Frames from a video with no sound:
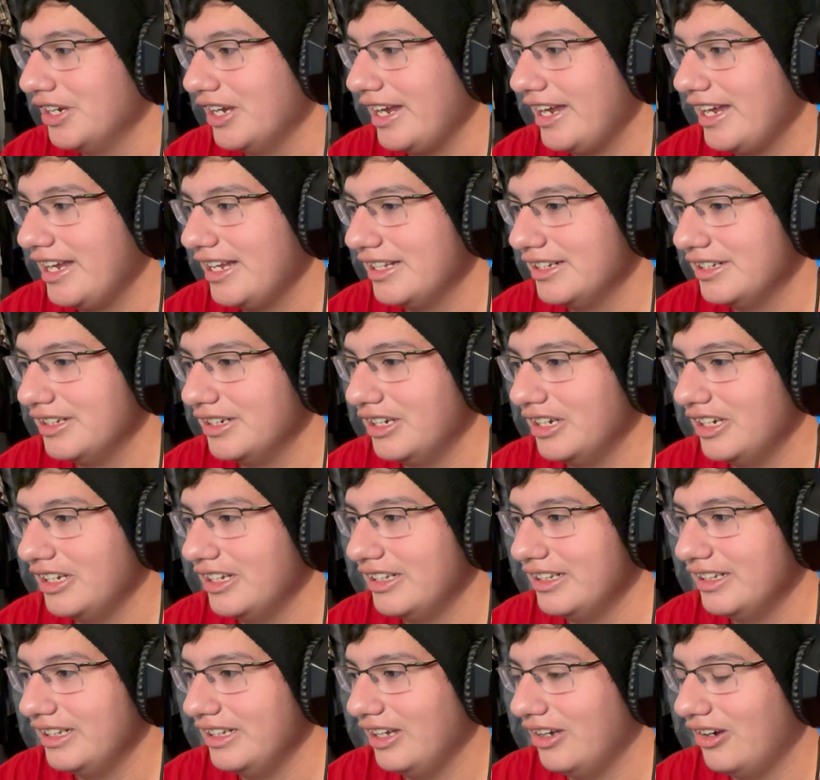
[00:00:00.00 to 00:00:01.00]
And
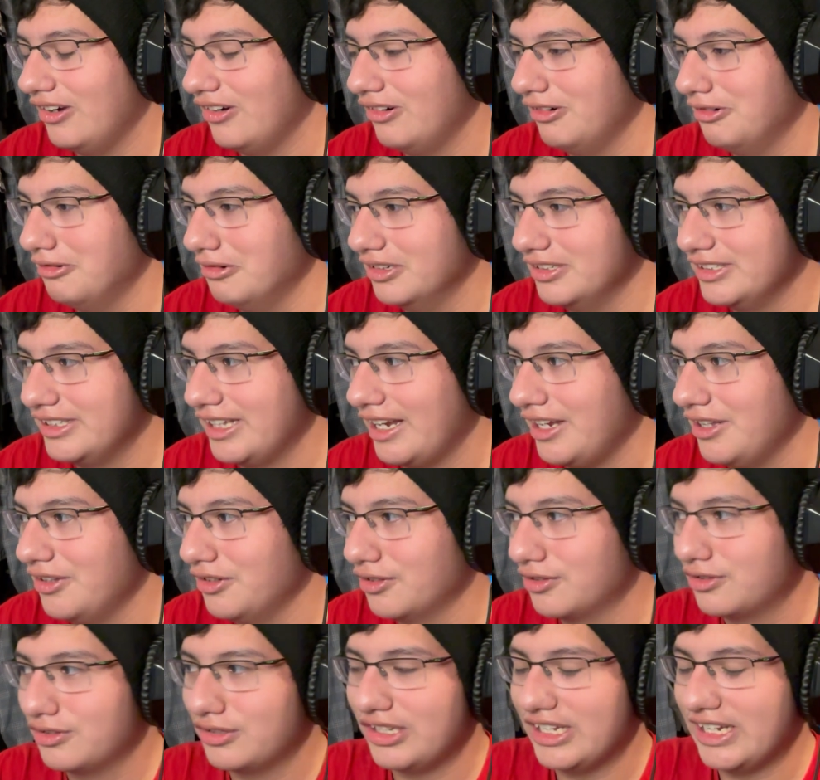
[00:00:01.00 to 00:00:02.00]
oh, they
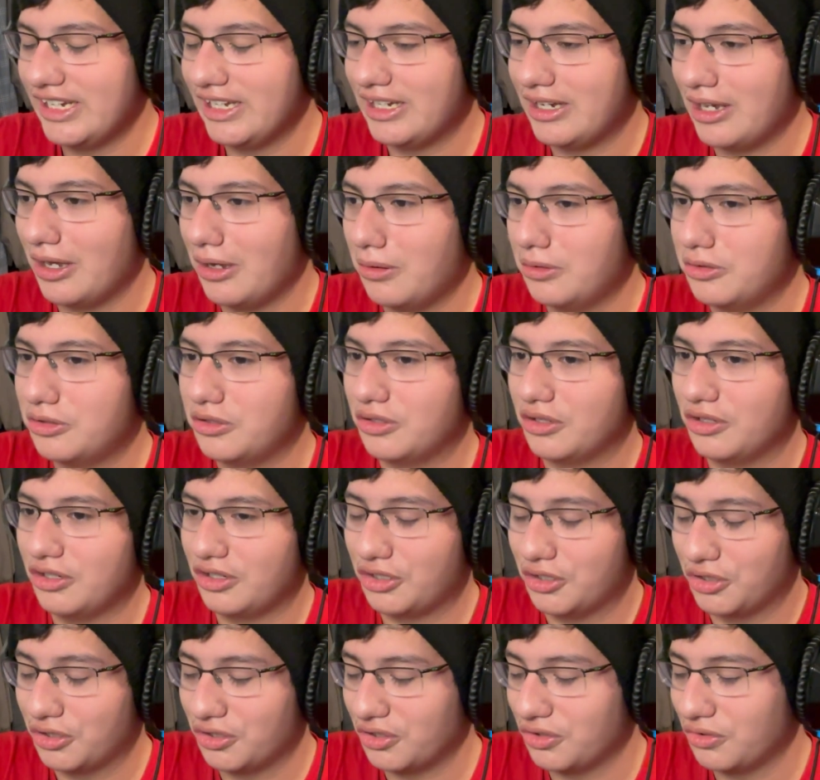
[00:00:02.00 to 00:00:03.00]
look like
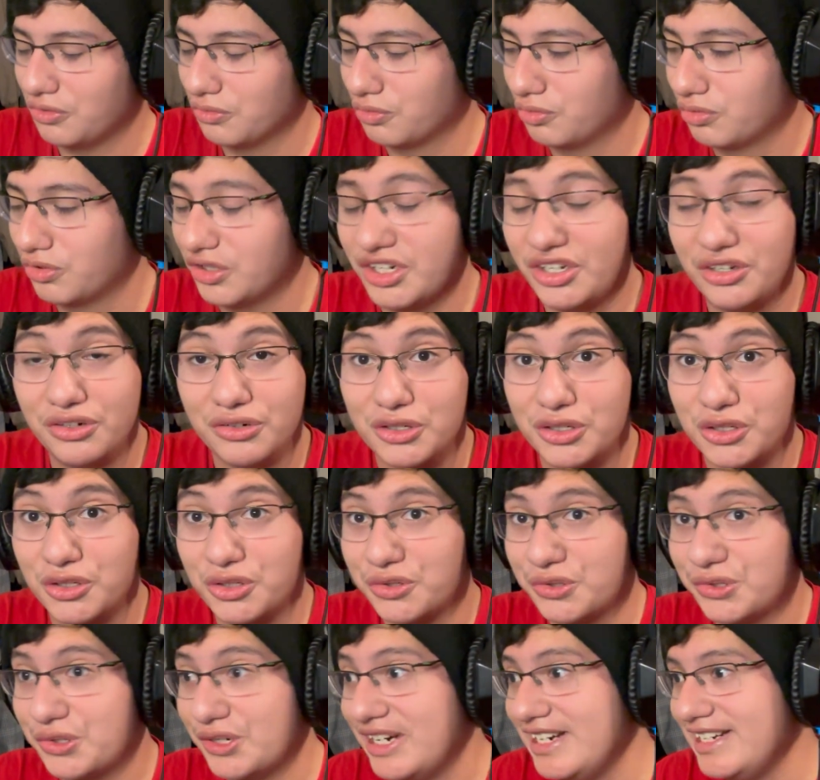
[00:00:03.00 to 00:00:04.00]
cr real
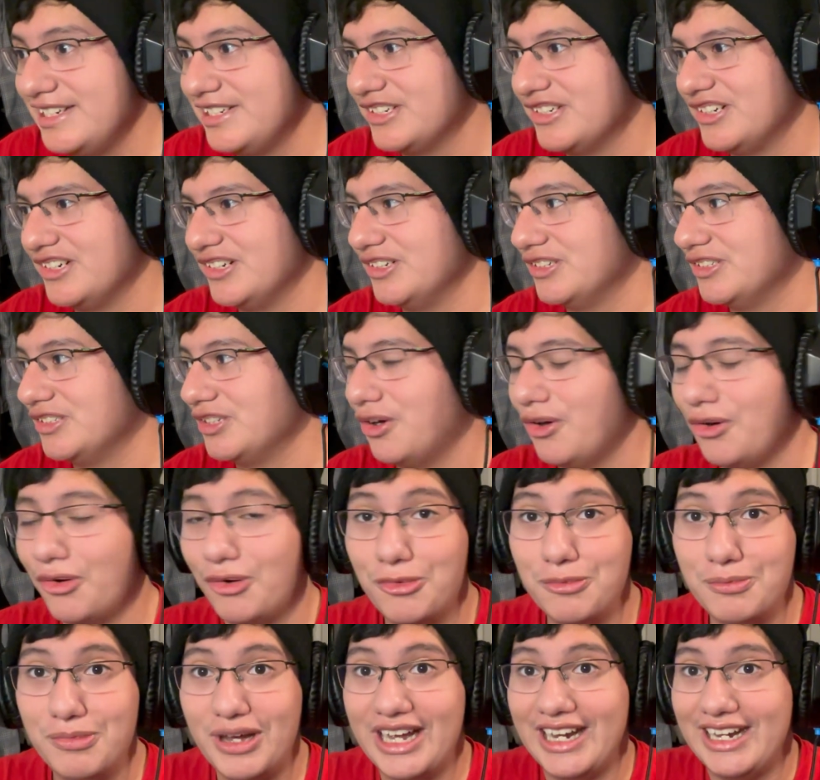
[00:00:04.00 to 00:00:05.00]
creatures. Oh
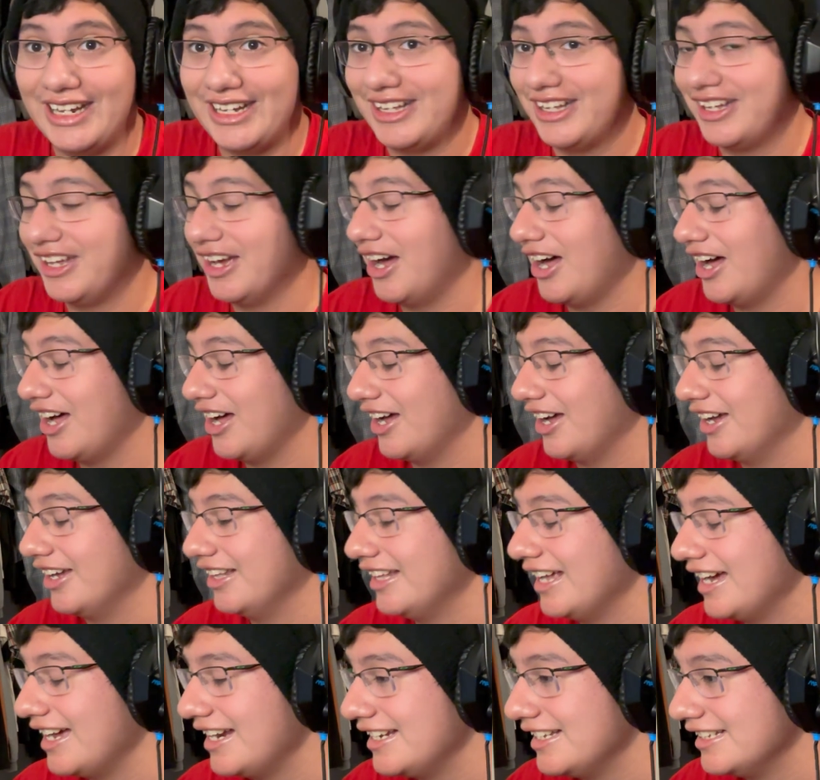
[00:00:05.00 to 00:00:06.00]
my god,
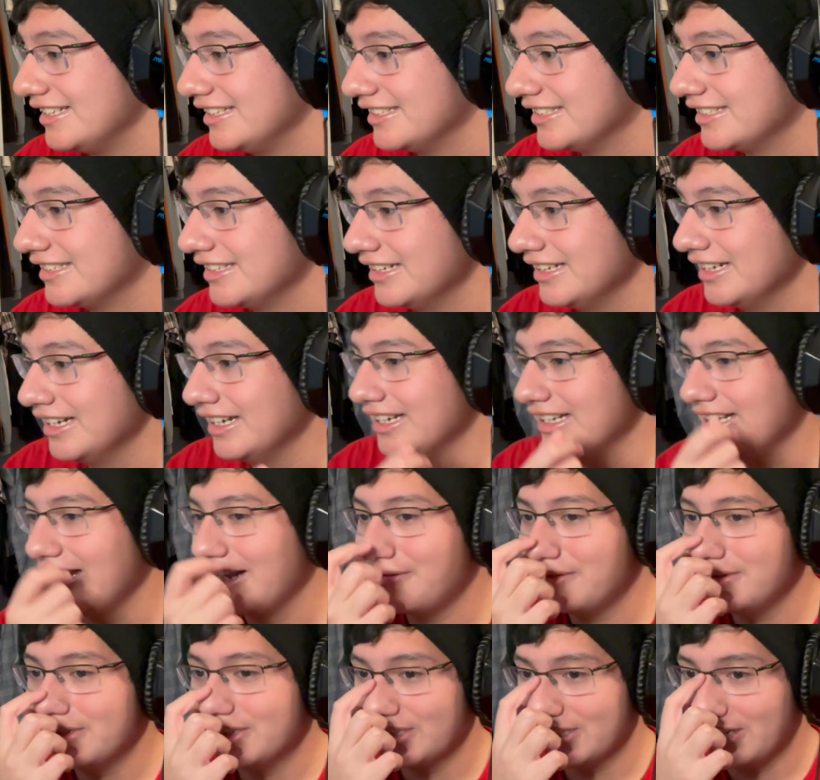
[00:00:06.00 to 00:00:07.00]
that is that
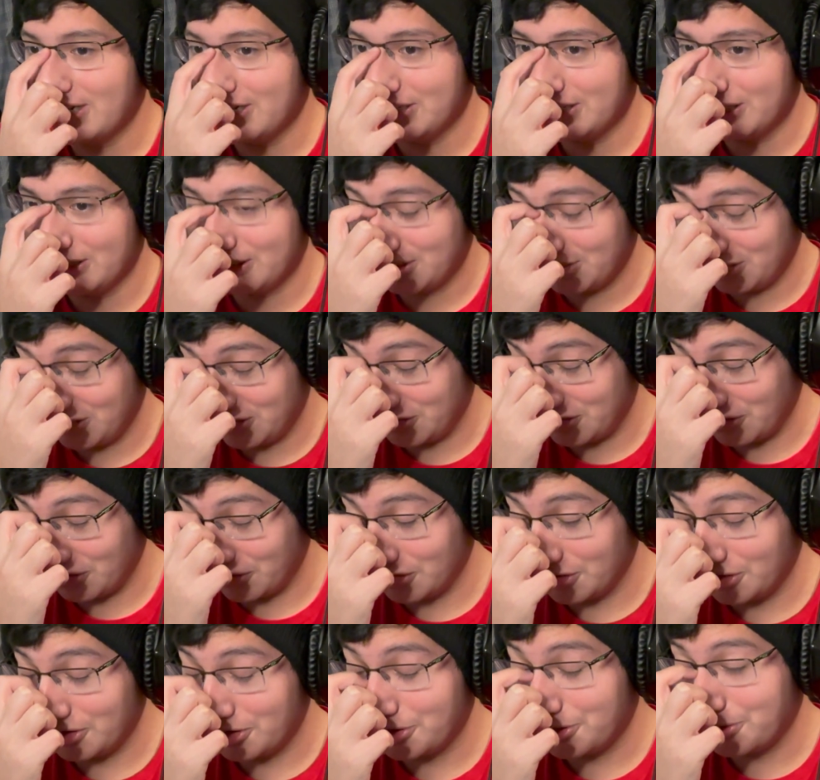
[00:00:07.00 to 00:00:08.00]
was a
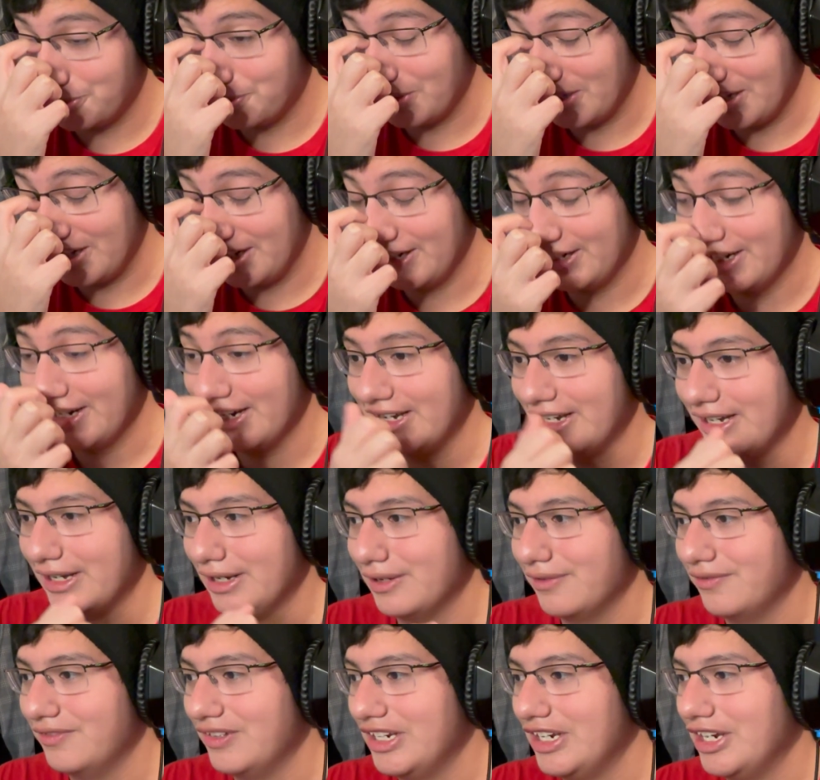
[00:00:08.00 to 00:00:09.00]
disturbing
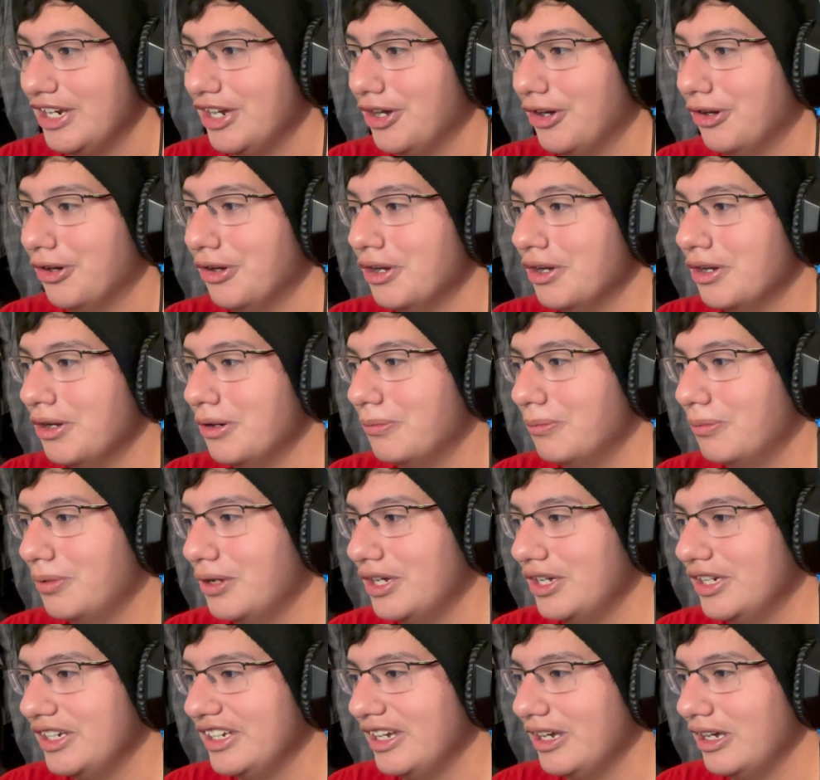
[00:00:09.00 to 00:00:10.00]
uh, video,
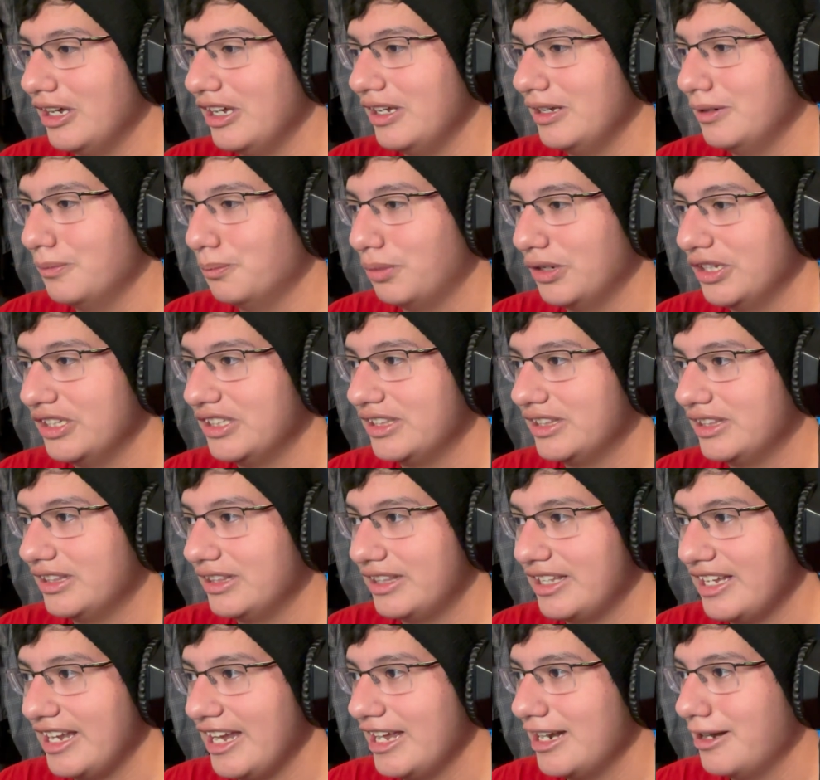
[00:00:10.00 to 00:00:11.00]
but but
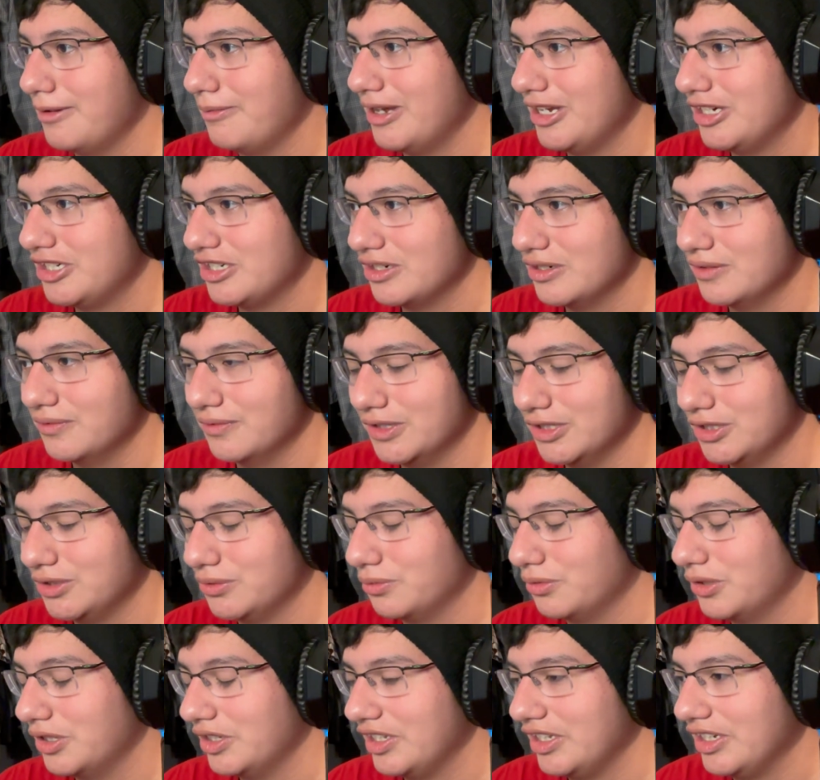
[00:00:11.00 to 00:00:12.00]
the animation was
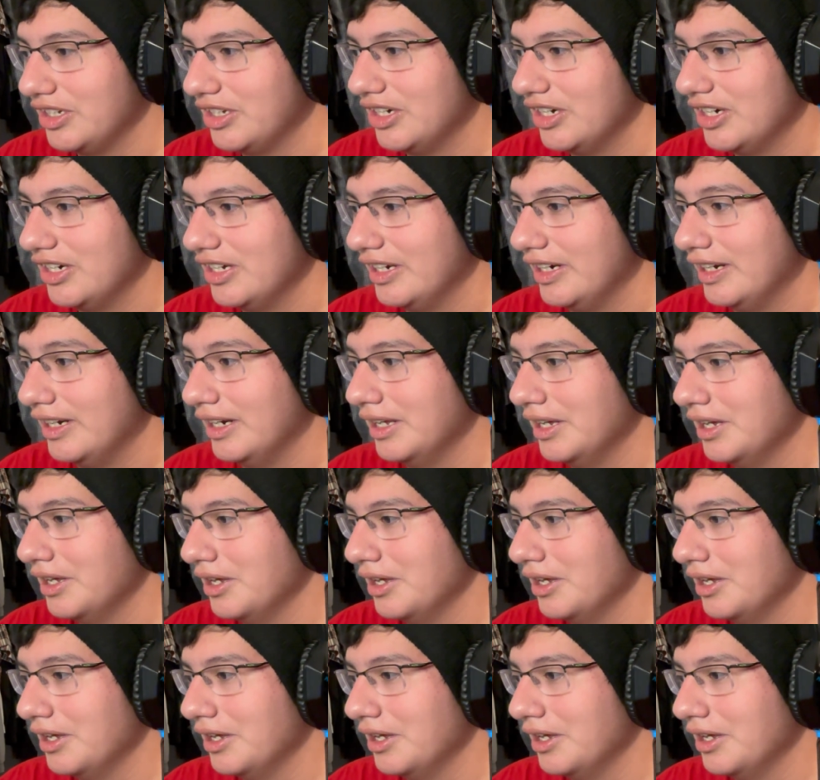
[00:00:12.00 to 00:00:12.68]
really good,